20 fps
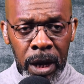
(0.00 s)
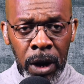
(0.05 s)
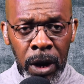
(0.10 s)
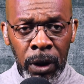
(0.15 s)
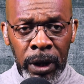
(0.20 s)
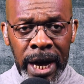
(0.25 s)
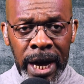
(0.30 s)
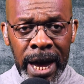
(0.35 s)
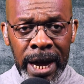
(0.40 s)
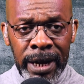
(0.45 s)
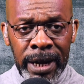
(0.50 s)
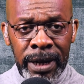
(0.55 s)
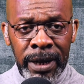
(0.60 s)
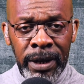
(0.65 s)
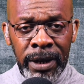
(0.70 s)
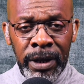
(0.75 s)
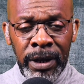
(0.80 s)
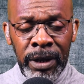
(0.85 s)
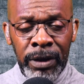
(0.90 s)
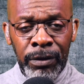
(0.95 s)
Okay?
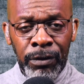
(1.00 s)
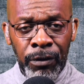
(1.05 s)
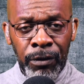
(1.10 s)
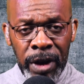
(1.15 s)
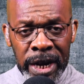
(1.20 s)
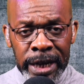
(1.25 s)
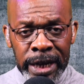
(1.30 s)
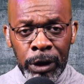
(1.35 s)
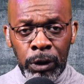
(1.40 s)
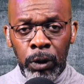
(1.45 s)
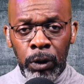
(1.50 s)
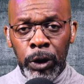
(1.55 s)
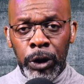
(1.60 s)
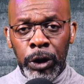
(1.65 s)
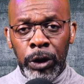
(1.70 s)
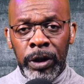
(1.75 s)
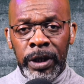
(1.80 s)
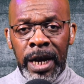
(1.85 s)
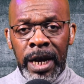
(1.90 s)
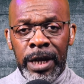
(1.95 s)
Really
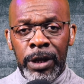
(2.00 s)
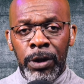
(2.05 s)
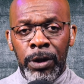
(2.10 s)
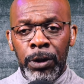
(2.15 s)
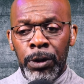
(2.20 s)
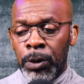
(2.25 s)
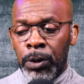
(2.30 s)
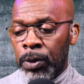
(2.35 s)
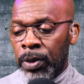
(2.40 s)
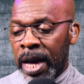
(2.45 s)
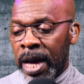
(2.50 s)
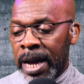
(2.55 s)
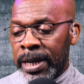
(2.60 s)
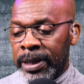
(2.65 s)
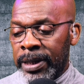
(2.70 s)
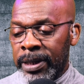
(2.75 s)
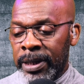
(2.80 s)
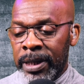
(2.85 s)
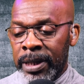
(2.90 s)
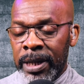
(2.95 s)
crucial that you do
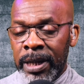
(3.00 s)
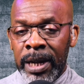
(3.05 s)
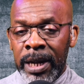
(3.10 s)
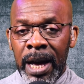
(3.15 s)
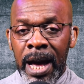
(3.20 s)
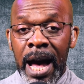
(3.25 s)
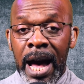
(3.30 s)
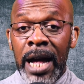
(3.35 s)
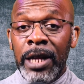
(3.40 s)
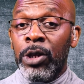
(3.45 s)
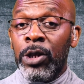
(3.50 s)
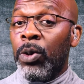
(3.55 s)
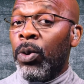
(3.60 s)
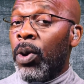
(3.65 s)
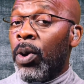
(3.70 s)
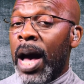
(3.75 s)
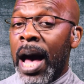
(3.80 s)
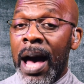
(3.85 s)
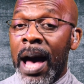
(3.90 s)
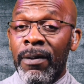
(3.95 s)
that and
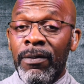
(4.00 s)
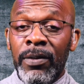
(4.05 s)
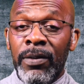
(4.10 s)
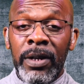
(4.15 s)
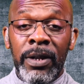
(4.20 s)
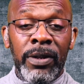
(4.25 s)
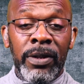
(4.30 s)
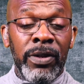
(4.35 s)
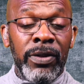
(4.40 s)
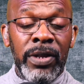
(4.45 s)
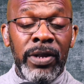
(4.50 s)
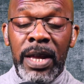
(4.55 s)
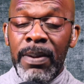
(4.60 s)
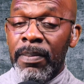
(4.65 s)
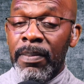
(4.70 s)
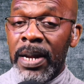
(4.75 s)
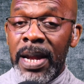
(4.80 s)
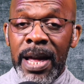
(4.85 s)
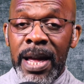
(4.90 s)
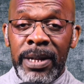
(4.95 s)
you have a
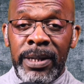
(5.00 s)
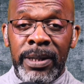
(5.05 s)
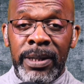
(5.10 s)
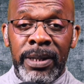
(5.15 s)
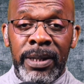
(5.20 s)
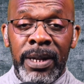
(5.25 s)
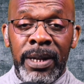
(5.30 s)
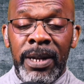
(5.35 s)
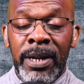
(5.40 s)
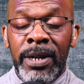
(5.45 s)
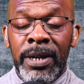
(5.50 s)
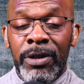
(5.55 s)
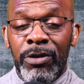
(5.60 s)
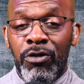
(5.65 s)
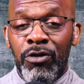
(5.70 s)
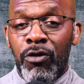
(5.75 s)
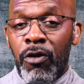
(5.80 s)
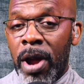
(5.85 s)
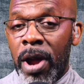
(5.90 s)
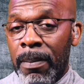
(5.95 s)
seamless
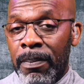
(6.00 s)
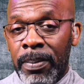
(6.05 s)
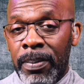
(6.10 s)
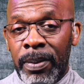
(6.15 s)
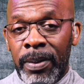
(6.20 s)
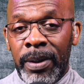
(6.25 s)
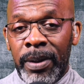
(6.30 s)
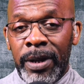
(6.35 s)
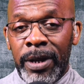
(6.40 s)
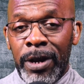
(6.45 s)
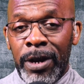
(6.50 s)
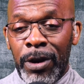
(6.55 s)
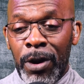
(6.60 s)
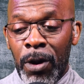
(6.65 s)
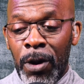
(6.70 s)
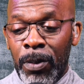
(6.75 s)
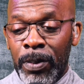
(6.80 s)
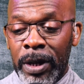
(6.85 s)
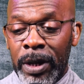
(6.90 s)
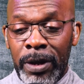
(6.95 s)
trip,
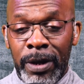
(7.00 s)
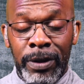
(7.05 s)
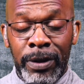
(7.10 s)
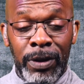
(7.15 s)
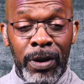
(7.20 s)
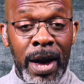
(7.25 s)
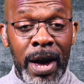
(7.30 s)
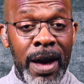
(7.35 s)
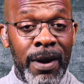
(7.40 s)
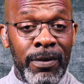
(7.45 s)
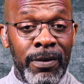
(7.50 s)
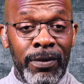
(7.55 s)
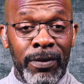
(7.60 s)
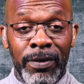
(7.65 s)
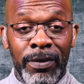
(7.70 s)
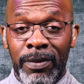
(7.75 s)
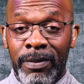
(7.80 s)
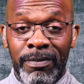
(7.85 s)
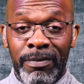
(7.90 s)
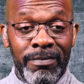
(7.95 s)
because you have
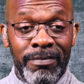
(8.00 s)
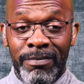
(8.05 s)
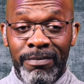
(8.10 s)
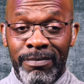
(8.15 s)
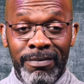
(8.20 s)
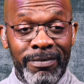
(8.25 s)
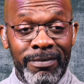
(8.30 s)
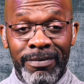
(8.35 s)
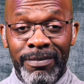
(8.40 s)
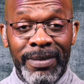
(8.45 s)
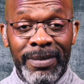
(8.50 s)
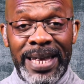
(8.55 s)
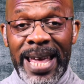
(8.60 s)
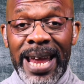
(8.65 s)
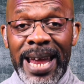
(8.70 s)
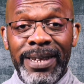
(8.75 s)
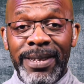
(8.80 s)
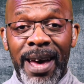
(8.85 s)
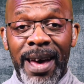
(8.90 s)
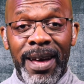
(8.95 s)

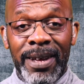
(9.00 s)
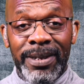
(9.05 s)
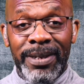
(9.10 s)
data.